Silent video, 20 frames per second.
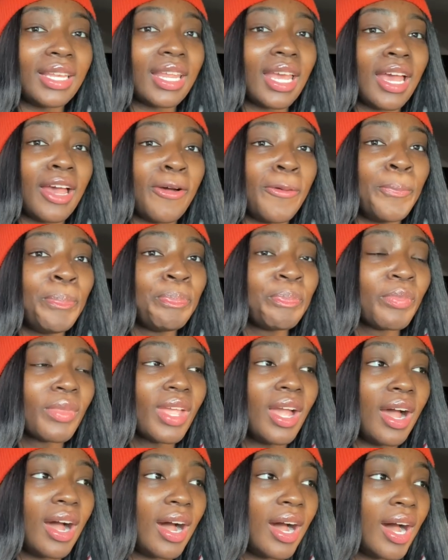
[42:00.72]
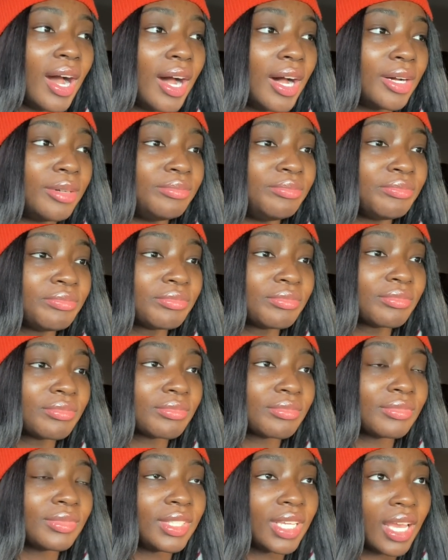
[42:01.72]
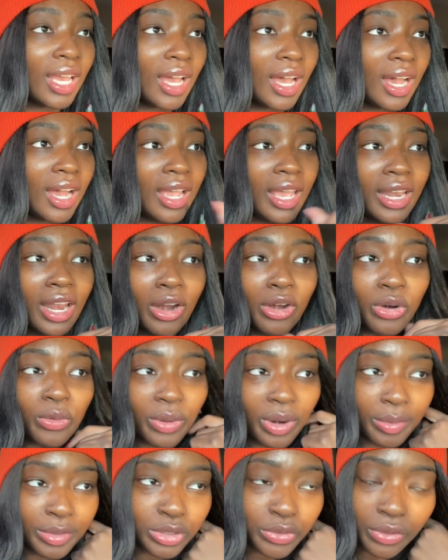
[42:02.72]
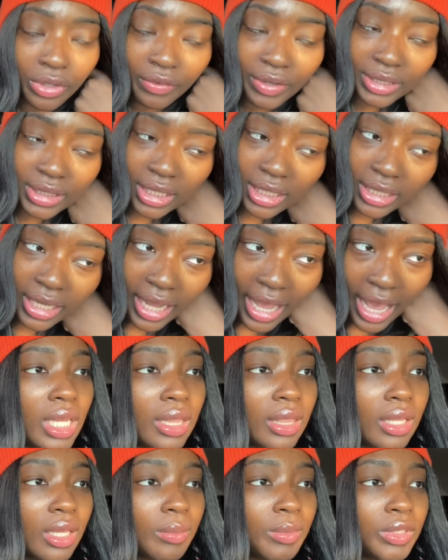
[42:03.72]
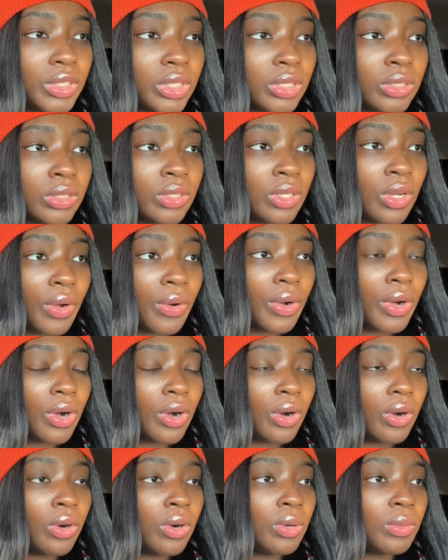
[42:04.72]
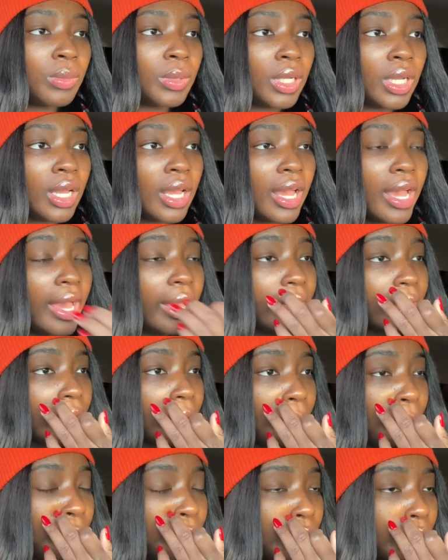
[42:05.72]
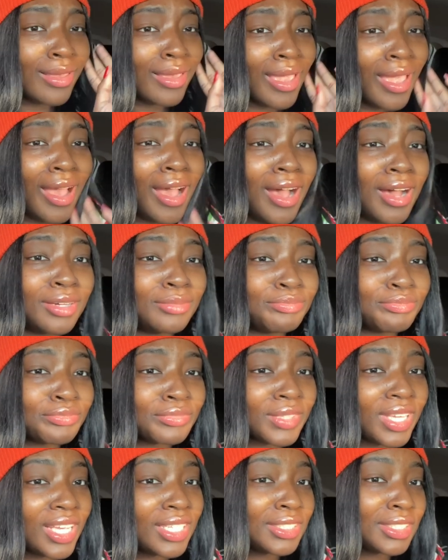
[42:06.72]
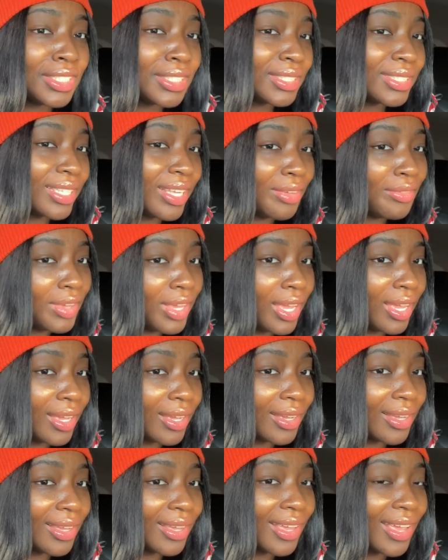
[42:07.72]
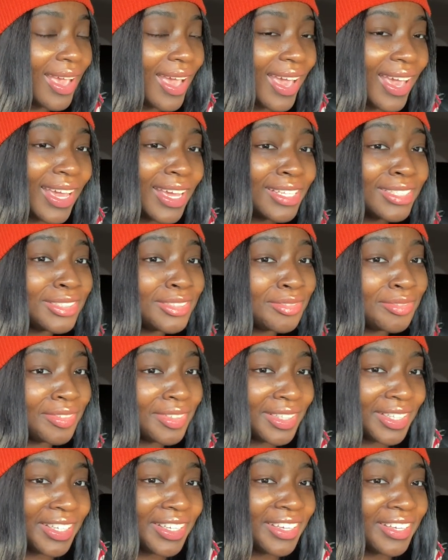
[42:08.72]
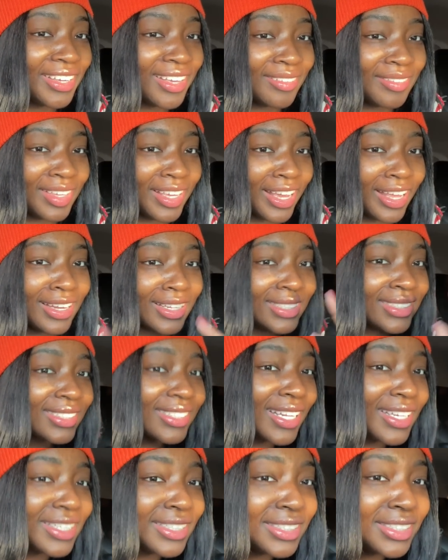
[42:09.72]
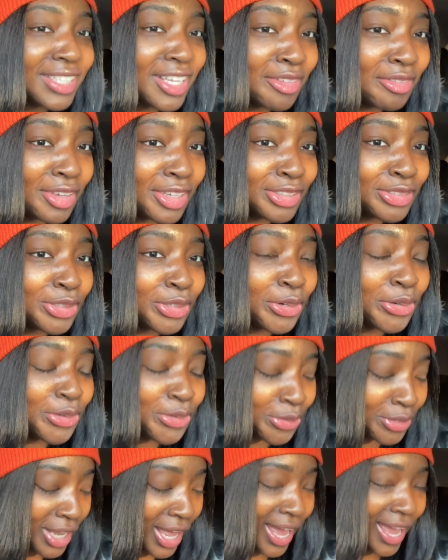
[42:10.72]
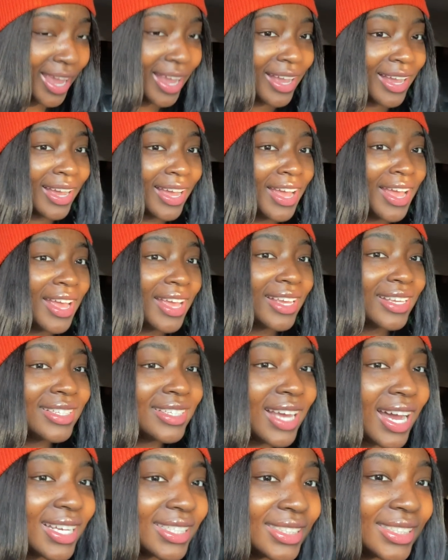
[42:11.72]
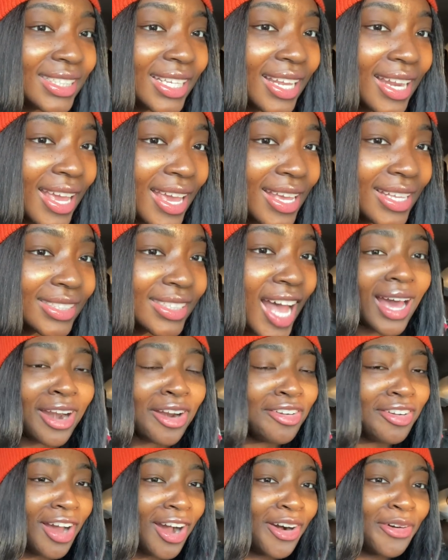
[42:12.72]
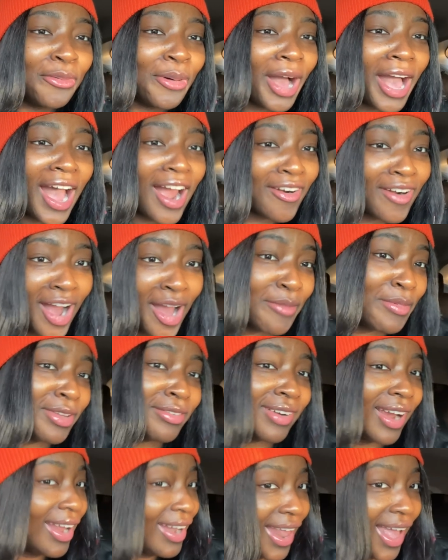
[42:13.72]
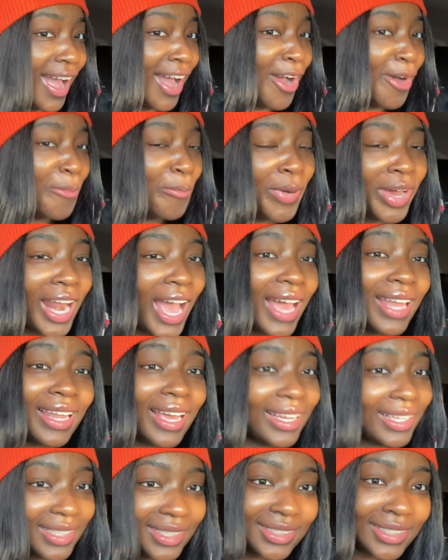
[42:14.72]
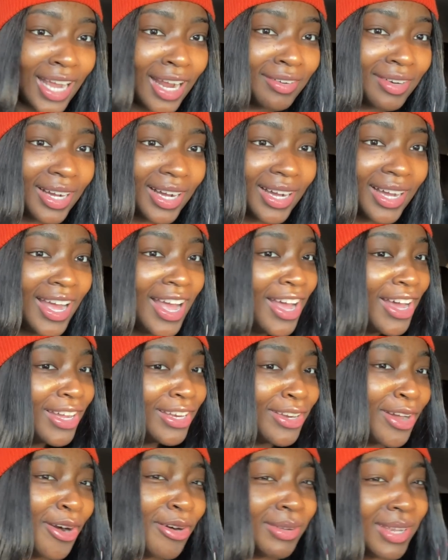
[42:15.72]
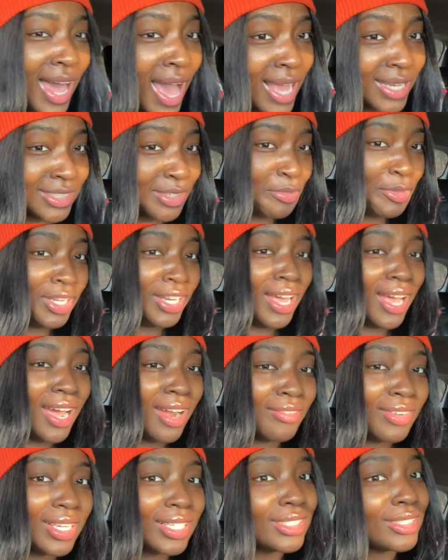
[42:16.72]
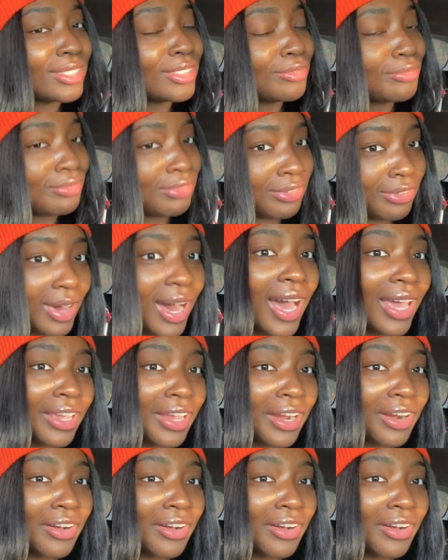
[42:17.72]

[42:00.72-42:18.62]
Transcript: now um yeah and i don't know what i'm gonna do for the rest of the day think i'm gonna just go home edit a bit yeah it's just giving it's really giving and the skin is giving too like y'all see this i don't know what era i'm in right now but i like this era no lash amina era is fire